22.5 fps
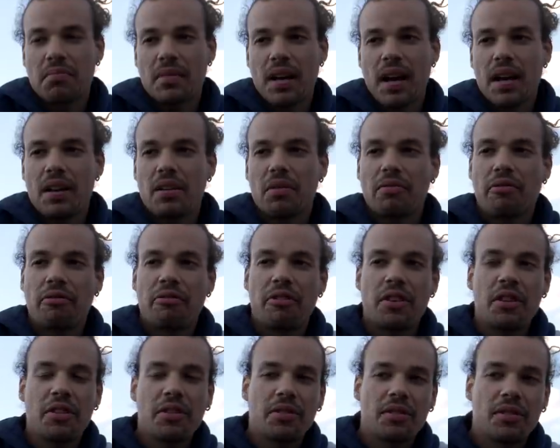i don't
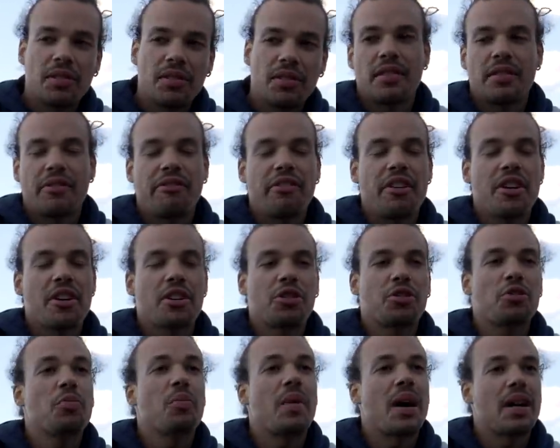feel the fear
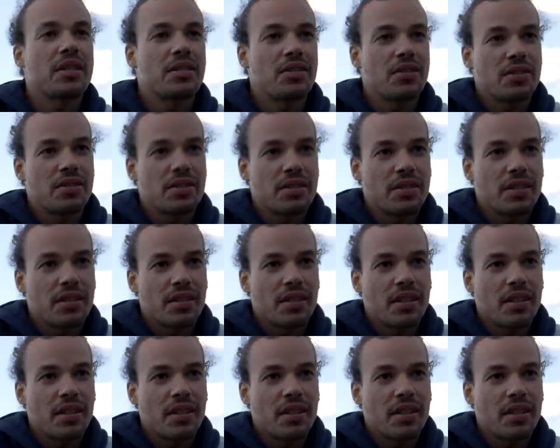too much